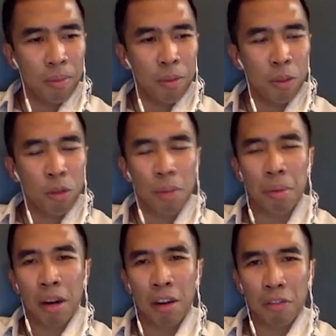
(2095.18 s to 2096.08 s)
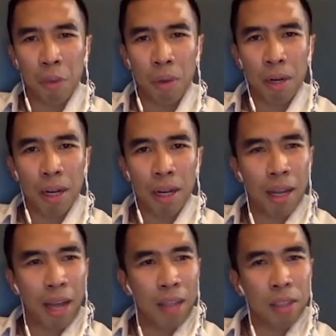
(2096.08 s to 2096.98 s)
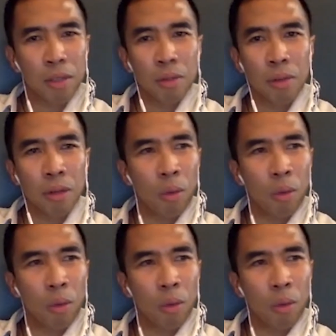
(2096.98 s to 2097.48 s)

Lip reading: drop off, I wanted to ask you,